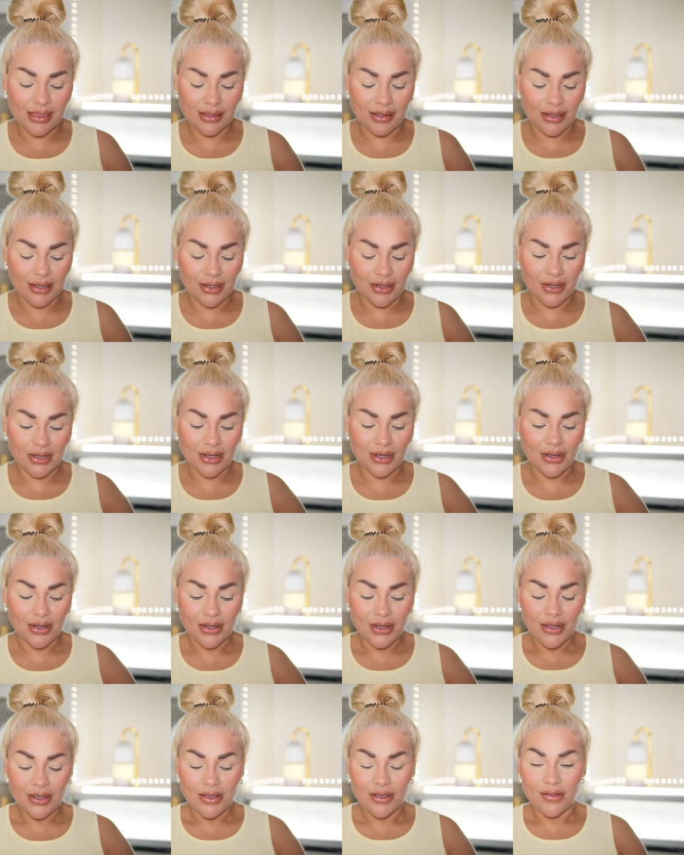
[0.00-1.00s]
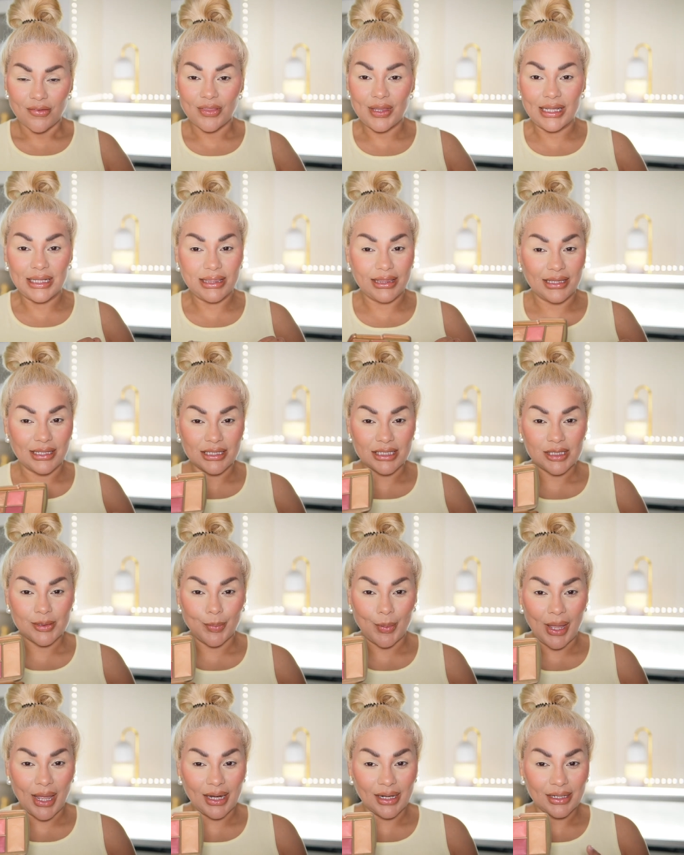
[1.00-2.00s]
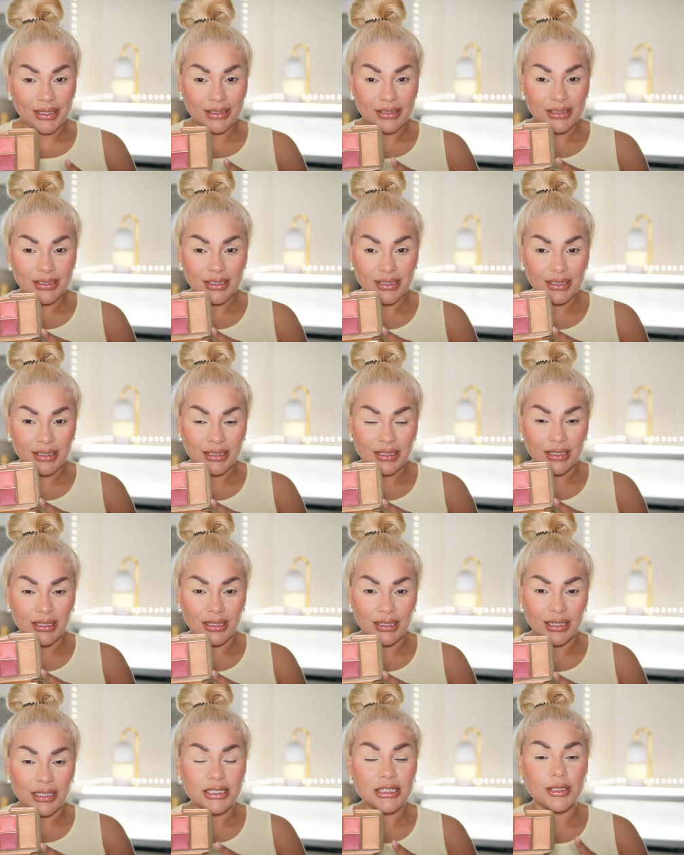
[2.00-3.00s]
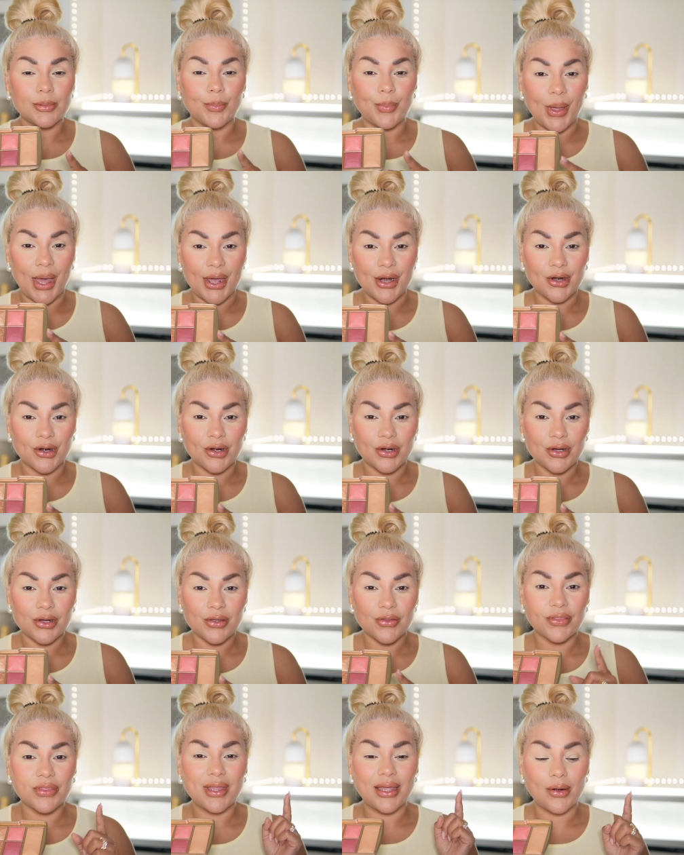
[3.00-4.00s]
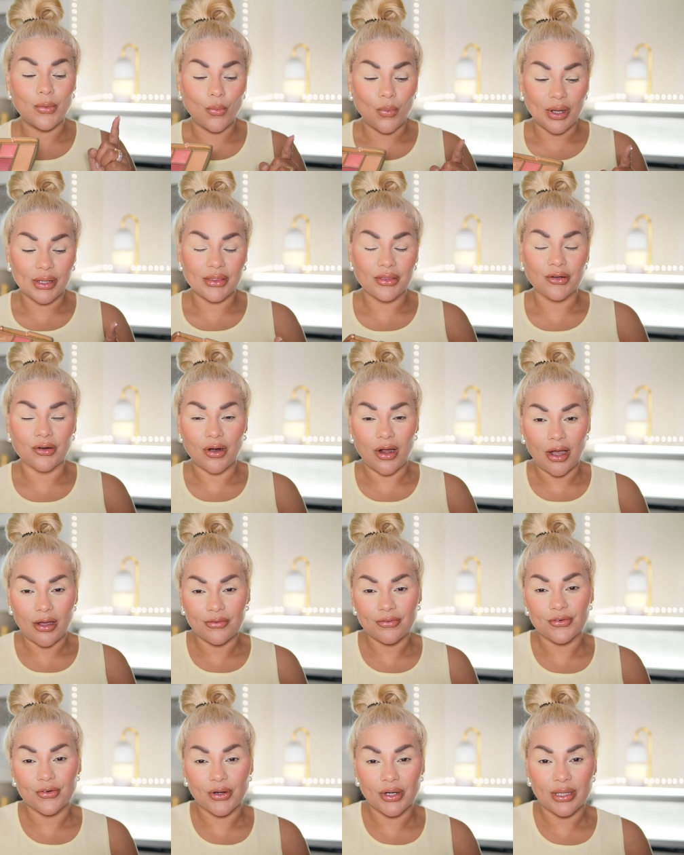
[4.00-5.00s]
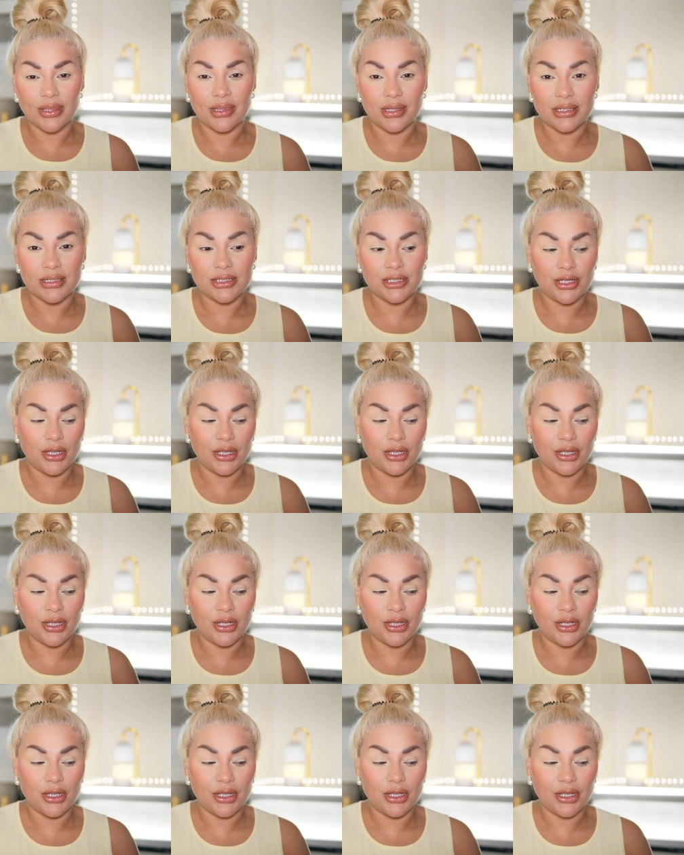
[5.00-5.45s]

think that this palette is better than what they're offering this